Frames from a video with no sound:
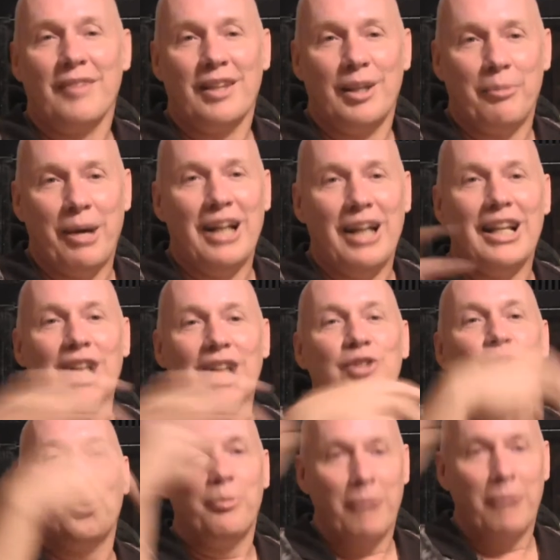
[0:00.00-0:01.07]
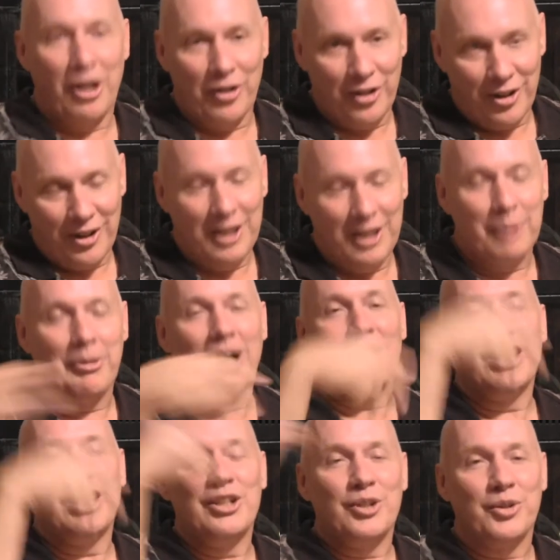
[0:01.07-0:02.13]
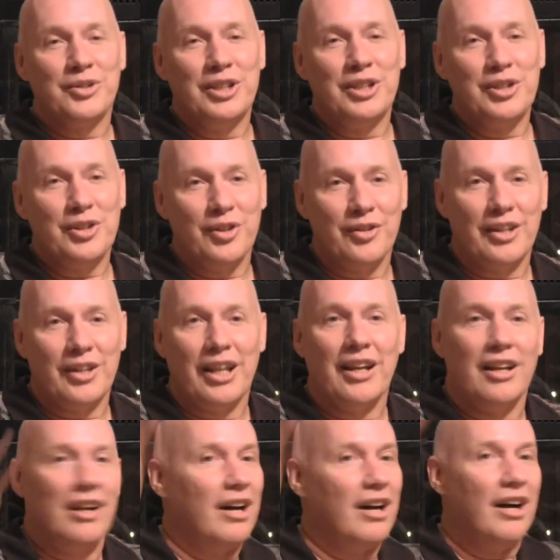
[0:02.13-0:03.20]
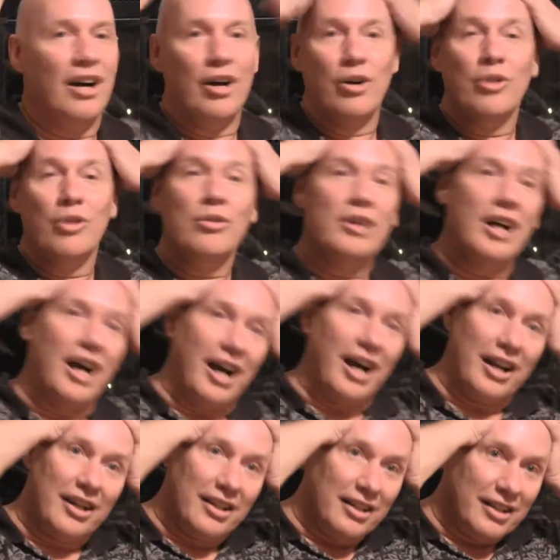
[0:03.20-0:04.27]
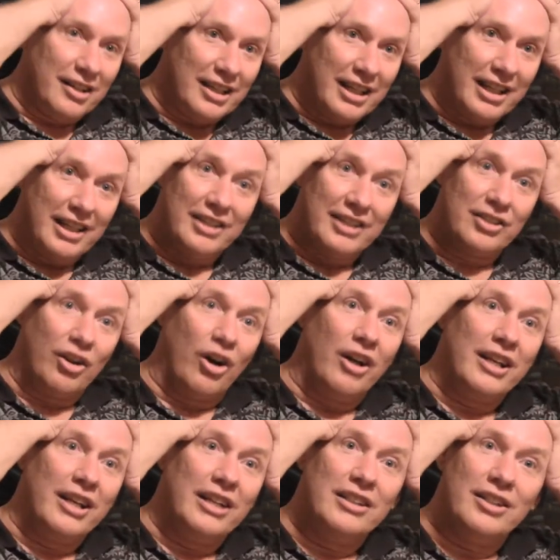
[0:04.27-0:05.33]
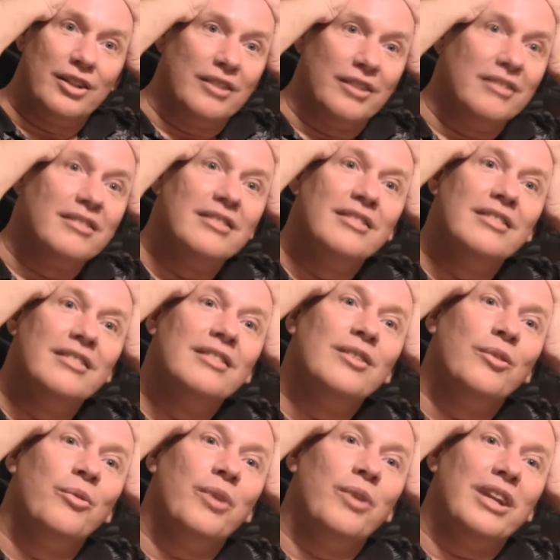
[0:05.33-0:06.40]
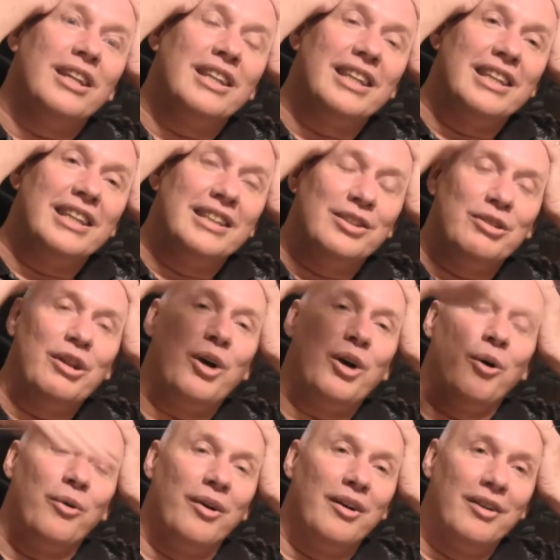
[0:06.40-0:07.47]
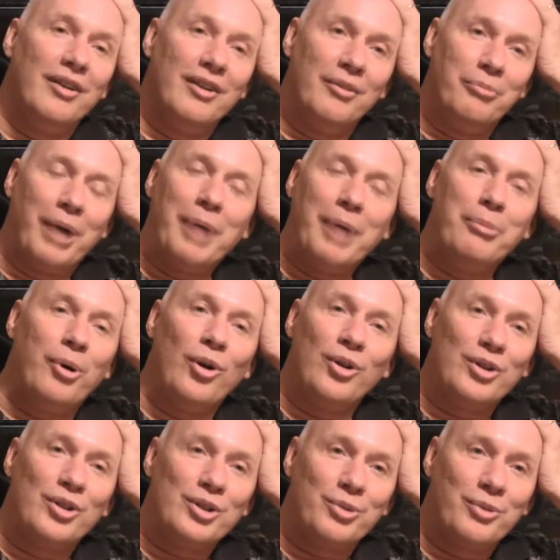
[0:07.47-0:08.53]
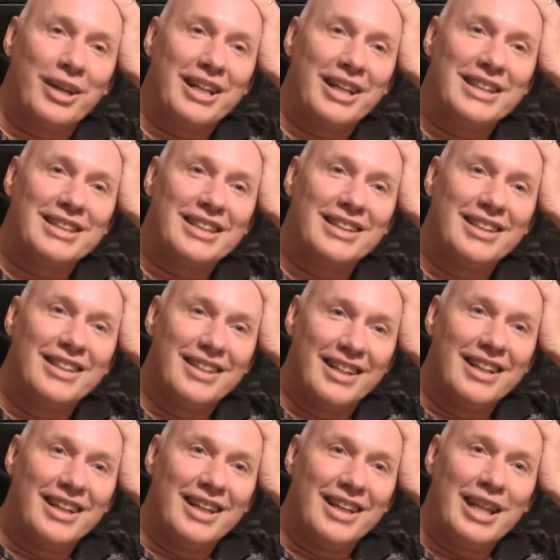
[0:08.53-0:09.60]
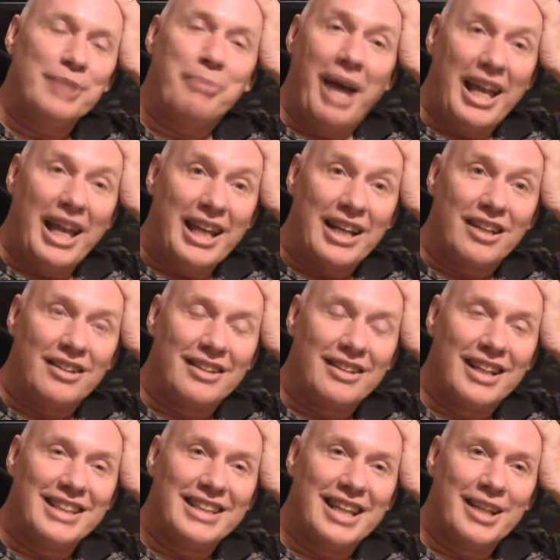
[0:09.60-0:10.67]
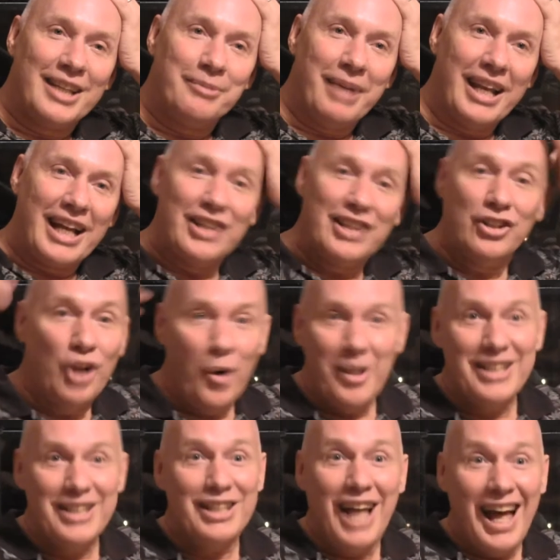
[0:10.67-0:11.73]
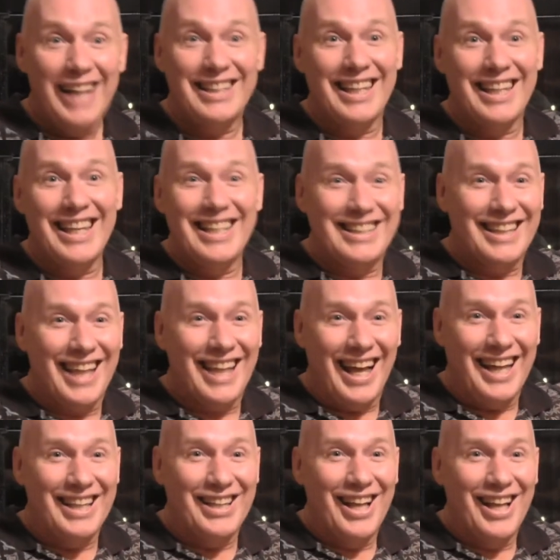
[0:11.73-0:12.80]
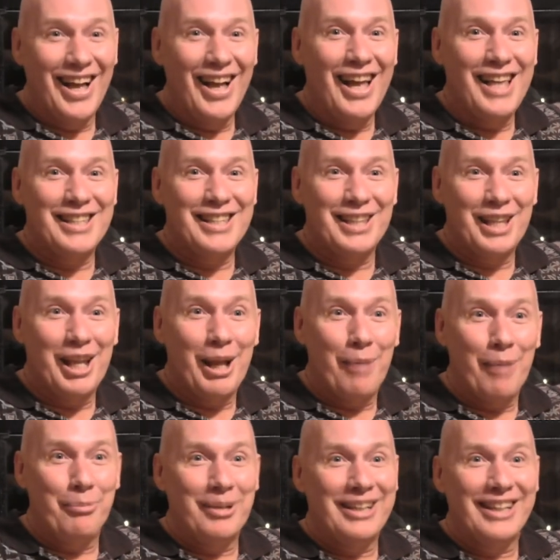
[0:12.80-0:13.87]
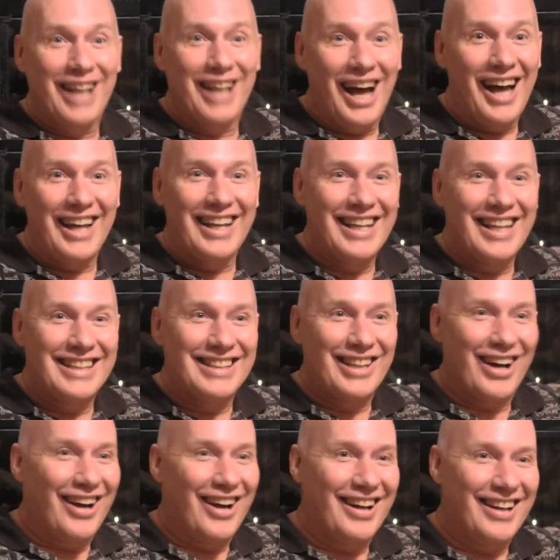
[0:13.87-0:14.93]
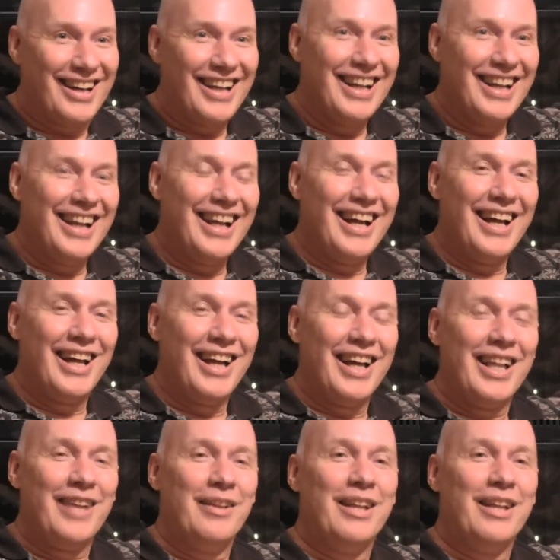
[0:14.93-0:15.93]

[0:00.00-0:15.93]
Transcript: the biological mother and the biological sisters that, oh God, he's gone into one of these, you know, bipolar swings. bipolar. He's manic. They said he's manic. I said, no, he's not. He's, he's lit up in God. He's God. He's been